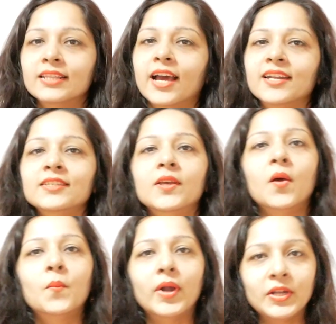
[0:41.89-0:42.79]
that is
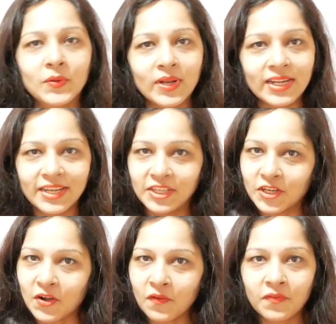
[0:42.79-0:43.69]
particulate
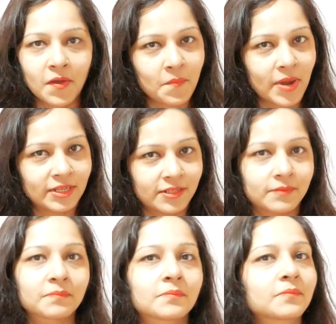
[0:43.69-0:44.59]
nature of matter.